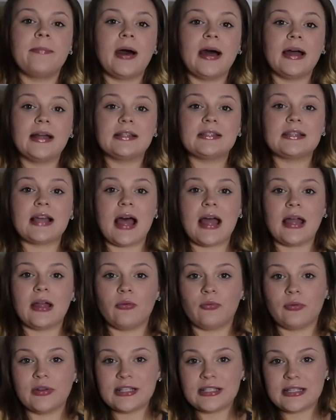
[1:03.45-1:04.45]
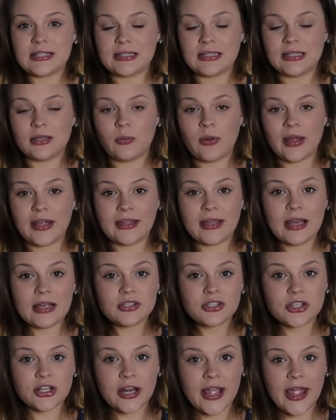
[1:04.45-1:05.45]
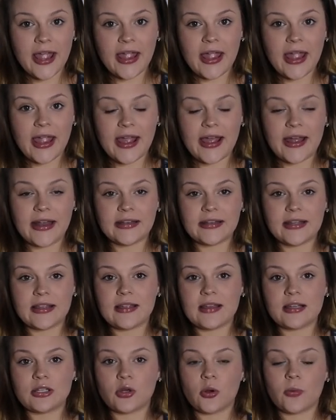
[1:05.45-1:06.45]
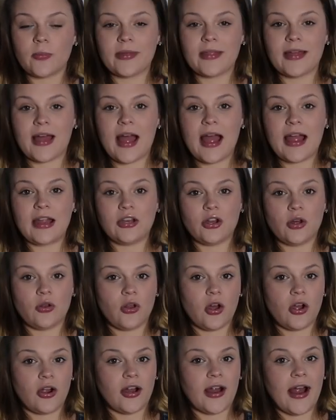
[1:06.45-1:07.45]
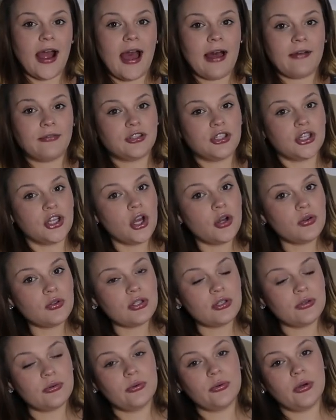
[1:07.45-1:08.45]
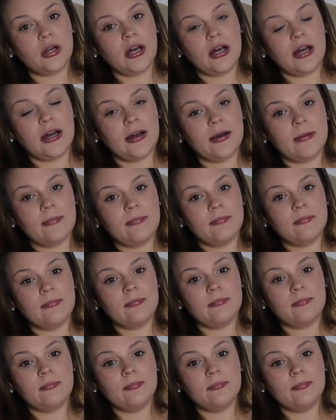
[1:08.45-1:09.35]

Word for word: but I recently went yesterday and they told me that I no longer have to go to um,